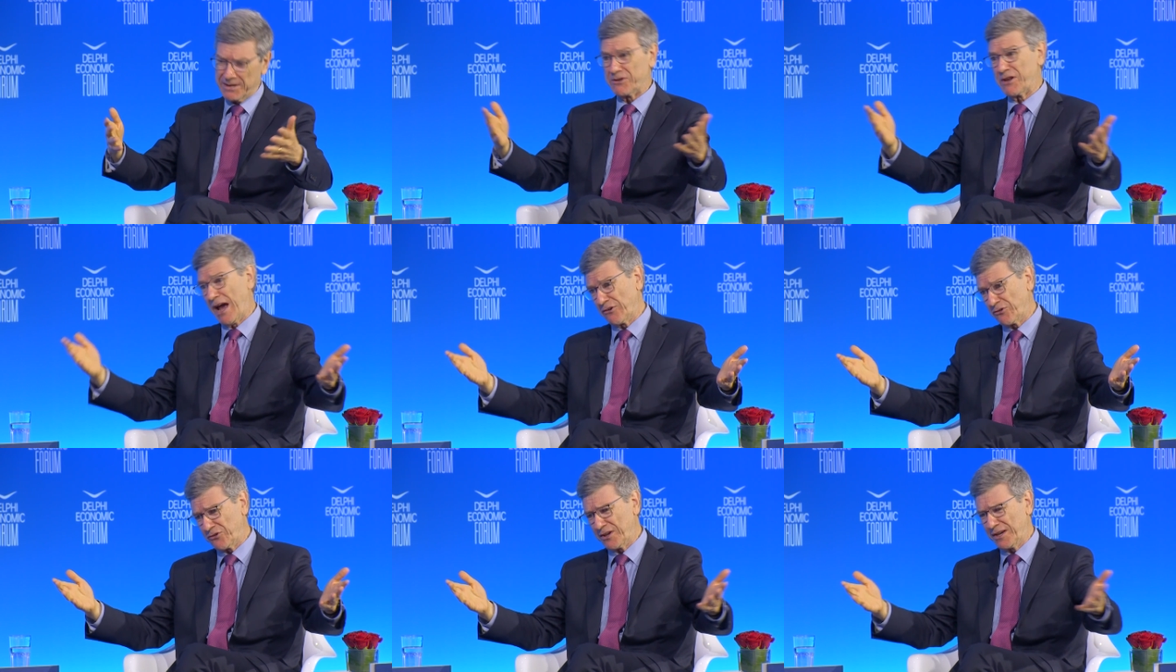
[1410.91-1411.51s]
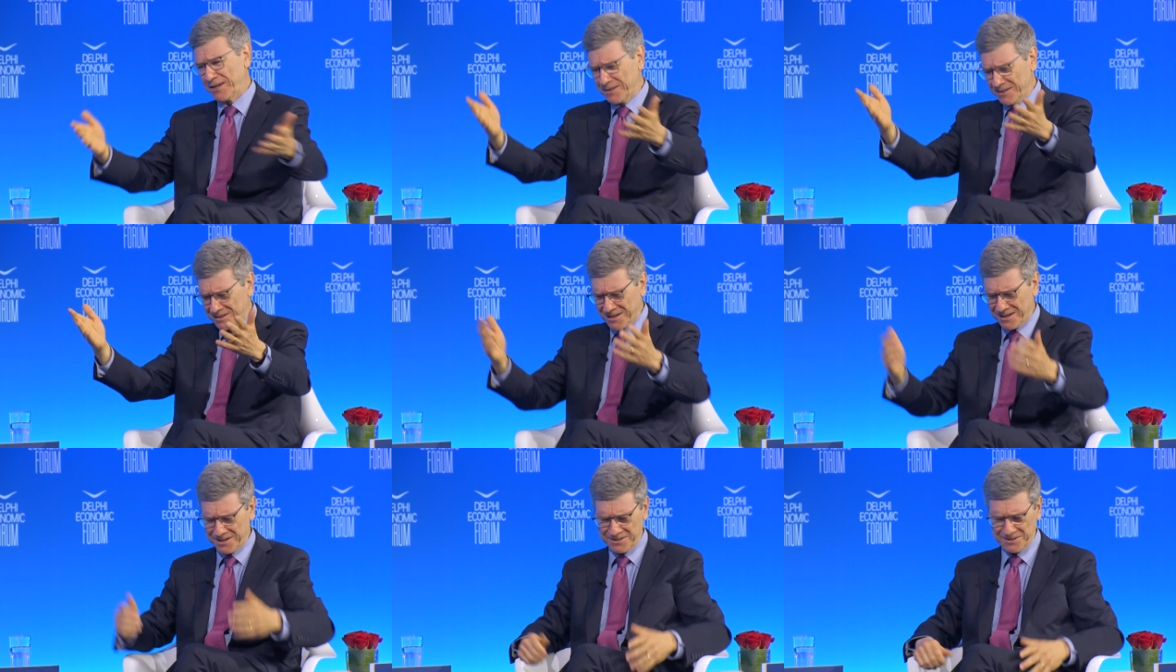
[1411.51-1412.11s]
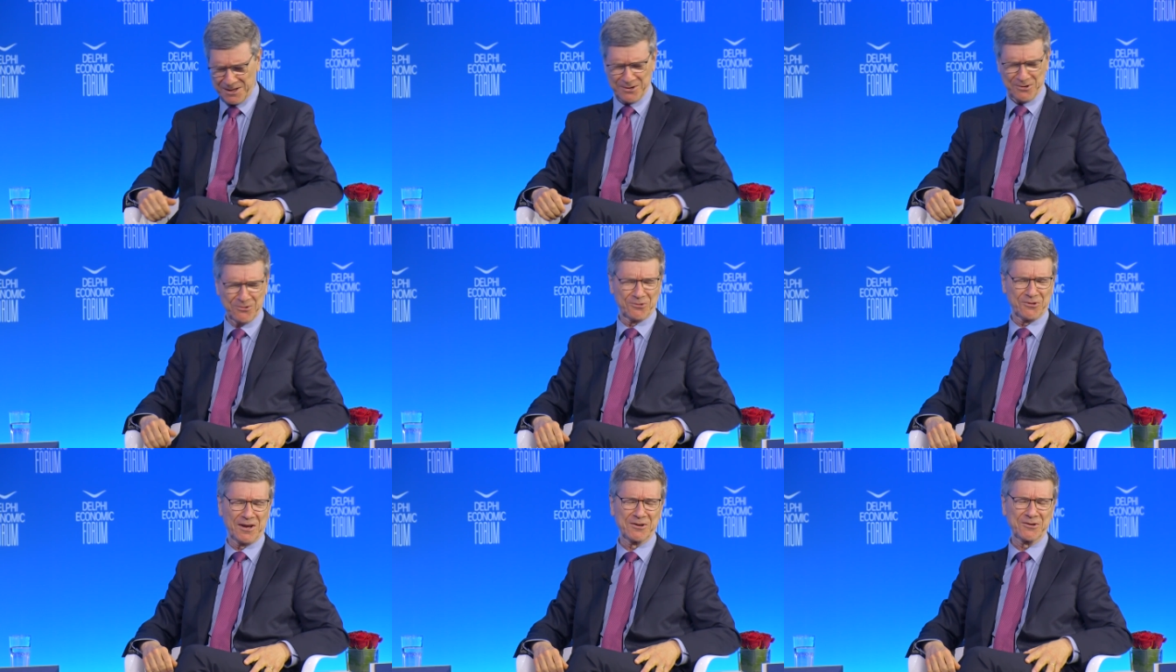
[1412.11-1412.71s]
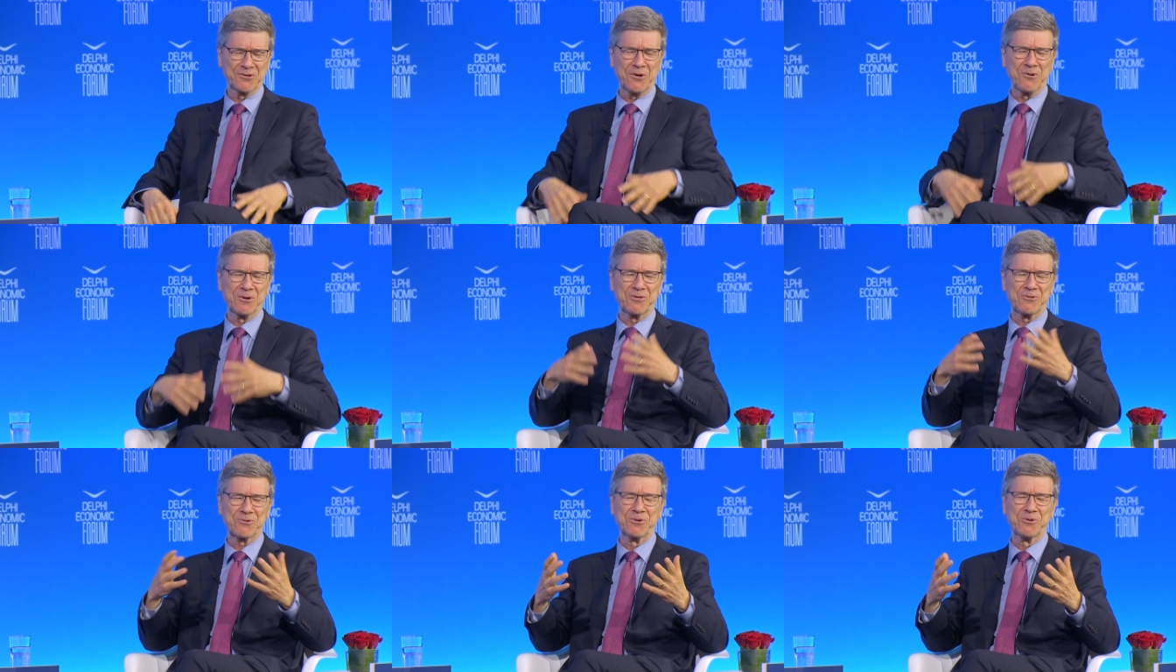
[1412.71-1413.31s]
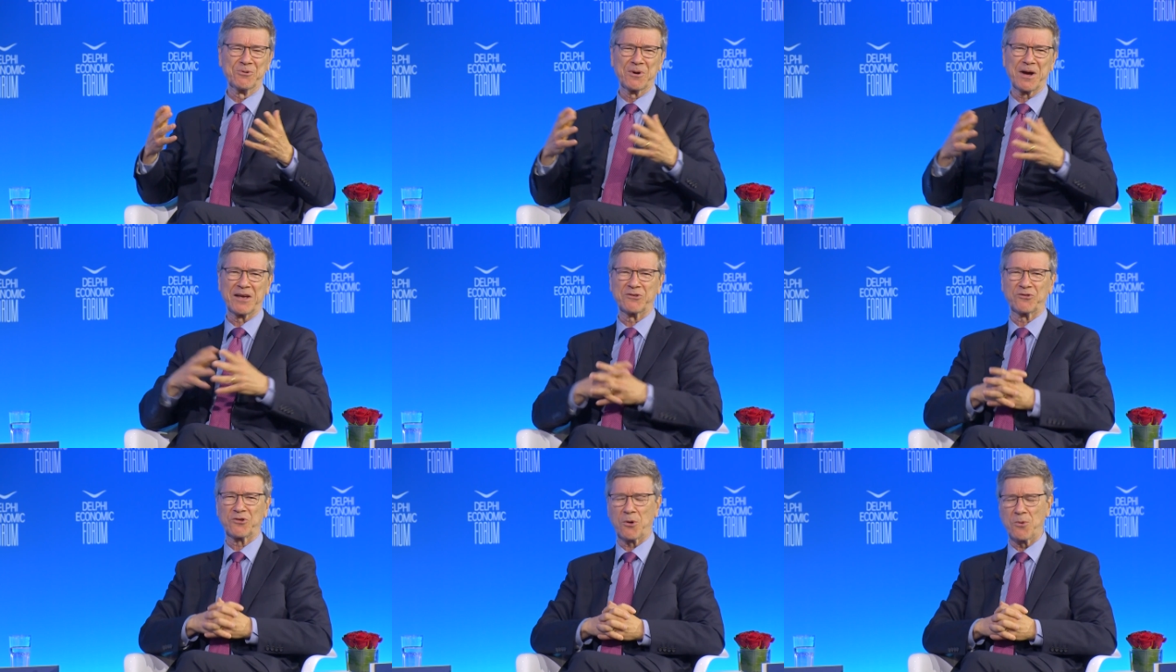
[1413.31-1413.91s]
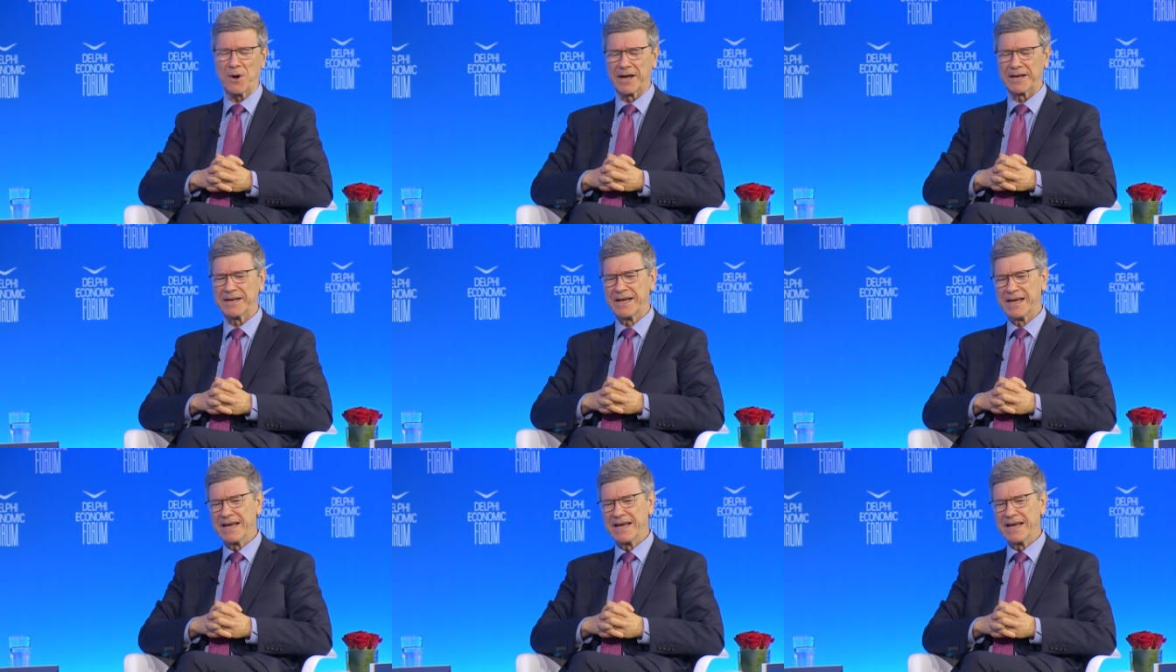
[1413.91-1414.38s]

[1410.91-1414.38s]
testing, uh, like your son is going through, and so on,